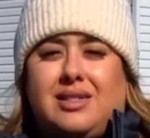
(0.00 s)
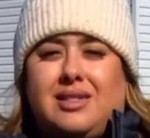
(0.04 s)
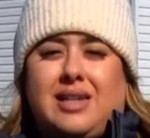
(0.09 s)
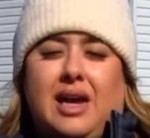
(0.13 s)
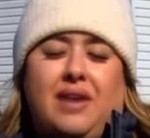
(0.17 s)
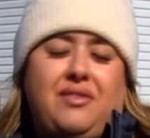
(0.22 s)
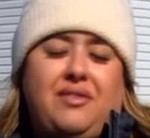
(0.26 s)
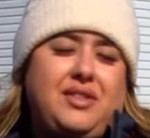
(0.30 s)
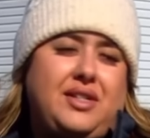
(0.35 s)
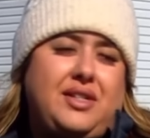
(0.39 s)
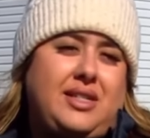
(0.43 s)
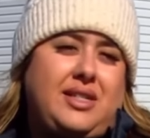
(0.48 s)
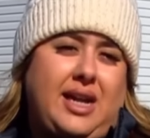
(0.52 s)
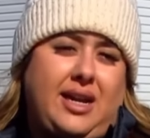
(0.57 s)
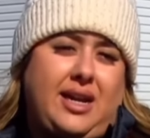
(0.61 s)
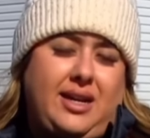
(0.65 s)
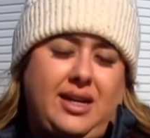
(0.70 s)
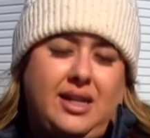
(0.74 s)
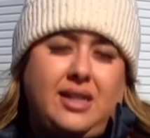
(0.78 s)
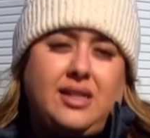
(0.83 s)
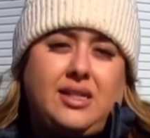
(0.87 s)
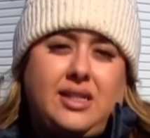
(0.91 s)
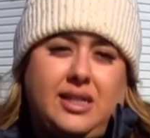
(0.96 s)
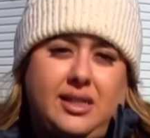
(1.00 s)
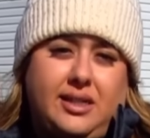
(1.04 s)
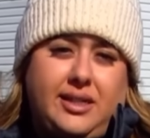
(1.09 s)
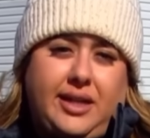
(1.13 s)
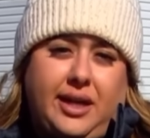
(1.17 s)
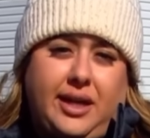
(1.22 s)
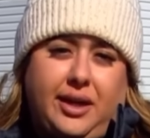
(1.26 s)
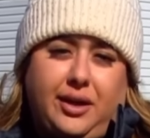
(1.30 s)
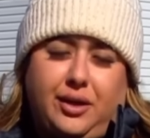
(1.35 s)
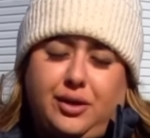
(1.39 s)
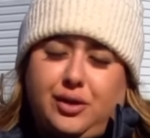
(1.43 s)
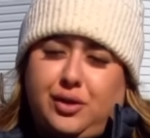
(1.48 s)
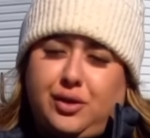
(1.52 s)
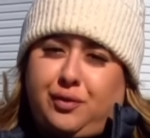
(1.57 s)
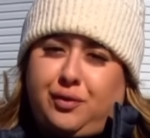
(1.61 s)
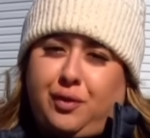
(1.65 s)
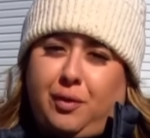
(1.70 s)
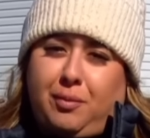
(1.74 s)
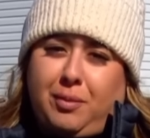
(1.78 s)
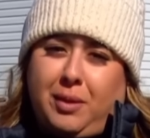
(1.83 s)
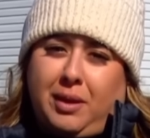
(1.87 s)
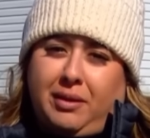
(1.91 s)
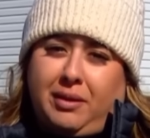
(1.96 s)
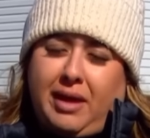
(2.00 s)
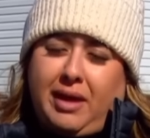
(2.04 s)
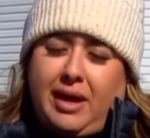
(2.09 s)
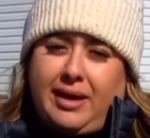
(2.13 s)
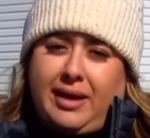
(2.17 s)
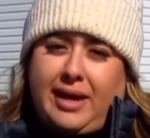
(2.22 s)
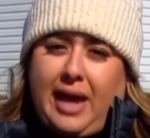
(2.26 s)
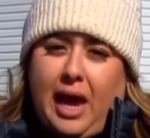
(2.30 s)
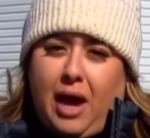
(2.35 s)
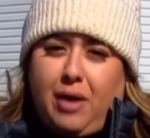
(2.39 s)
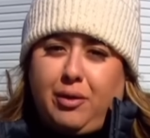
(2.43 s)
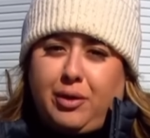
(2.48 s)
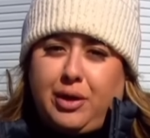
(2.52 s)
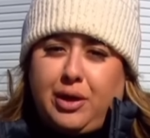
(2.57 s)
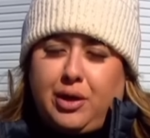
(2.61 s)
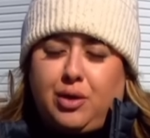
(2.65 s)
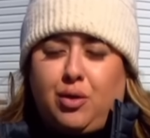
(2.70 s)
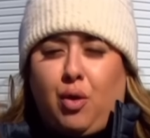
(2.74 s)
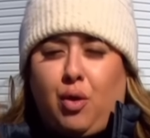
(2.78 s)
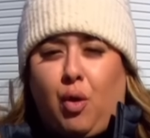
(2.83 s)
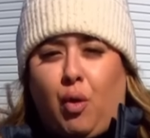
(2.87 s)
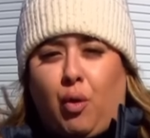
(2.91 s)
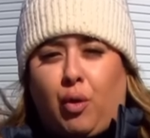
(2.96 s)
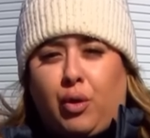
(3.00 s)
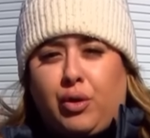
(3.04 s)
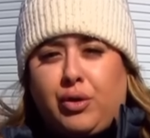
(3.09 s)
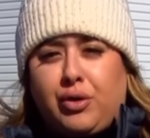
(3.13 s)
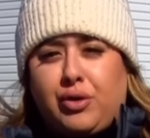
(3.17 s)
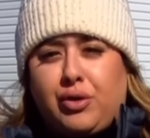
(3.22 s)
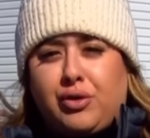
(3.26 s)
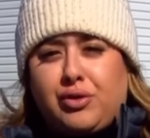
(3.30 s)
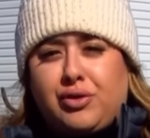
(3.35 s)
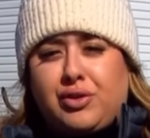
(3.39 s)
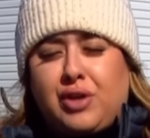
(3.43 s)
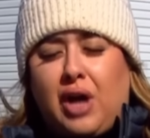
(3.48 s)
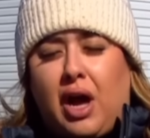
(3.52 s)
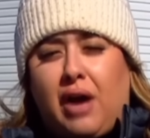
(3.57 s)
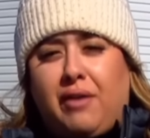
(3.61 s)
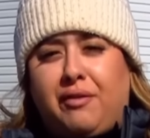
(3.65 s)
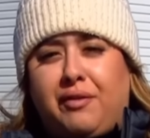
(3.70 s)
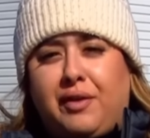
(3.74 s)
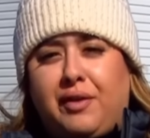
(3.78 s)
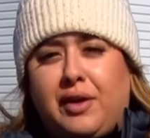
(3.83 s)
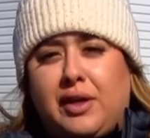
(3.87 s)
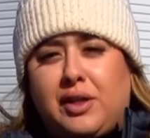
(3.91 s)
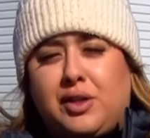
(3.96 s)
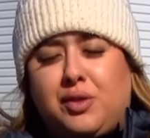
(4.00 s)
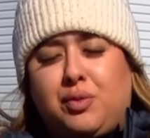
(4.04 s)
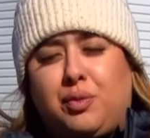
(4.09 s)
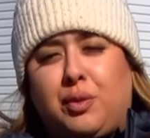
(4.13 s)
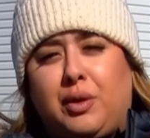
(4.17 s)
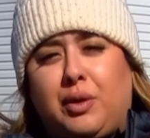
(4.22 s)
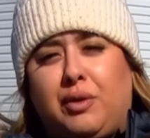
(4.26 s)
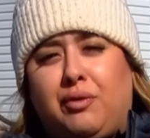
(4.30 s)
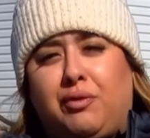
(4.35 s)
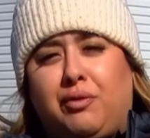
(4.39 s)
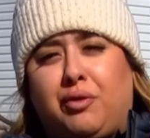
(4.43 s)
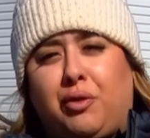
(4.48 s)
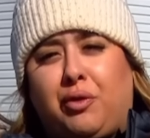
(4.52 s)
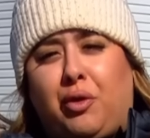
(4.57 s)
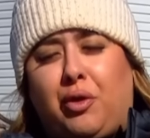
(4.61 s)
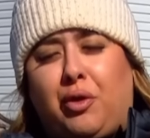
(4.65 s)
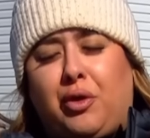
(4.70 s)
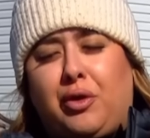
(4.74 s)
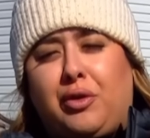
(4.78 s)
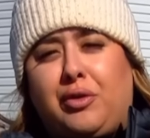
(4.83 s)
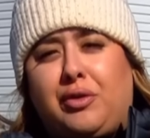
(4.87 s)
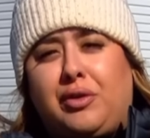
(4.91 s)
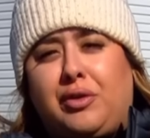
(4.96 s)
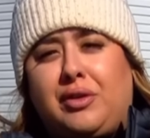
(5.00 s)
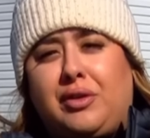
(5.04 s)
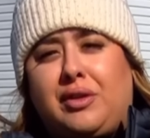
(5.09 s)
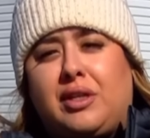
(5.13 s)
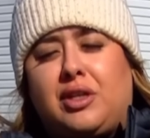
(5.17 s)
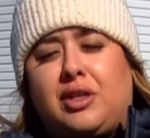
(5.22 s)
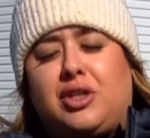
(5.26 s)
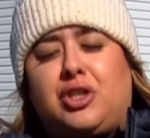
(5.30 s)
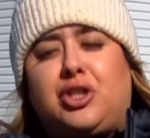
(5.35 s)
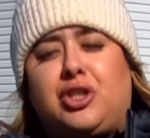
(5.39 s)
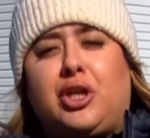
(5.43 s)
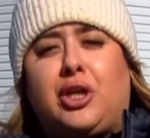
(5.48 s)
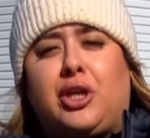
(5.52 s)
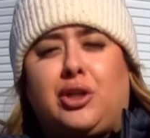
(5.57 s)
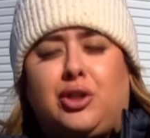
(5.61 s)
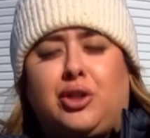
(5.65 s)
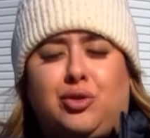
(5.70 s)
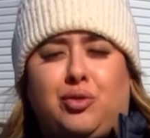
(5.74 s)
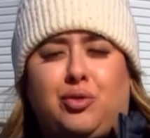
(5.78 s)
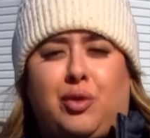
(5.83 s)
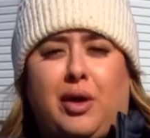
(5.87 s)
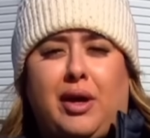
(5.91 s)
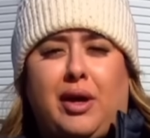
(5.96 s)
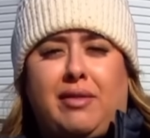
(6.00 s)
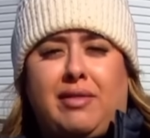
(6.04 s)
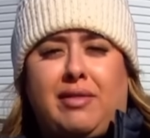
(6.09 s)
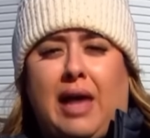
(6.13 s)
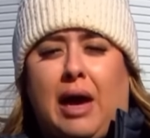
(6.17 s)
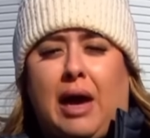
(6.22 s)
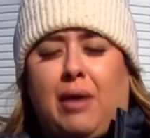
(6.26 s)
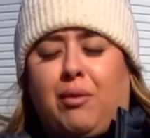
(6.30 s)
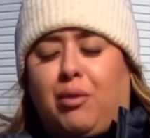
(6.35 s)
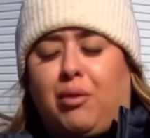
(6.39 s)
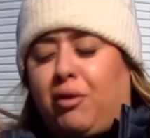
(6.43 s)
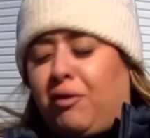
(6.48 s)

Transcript: Devastating details from the Lake County Coroner's Office. We've learned the children that were